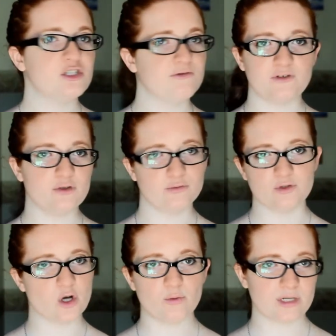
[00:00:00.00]
If you
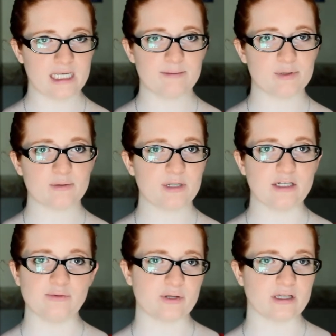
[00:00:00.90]
don't keep them
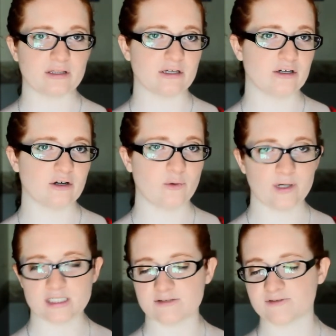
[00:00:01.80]
and you think they're a
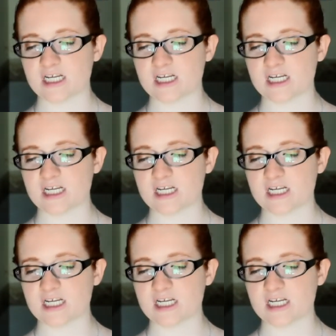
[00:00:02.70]
waste of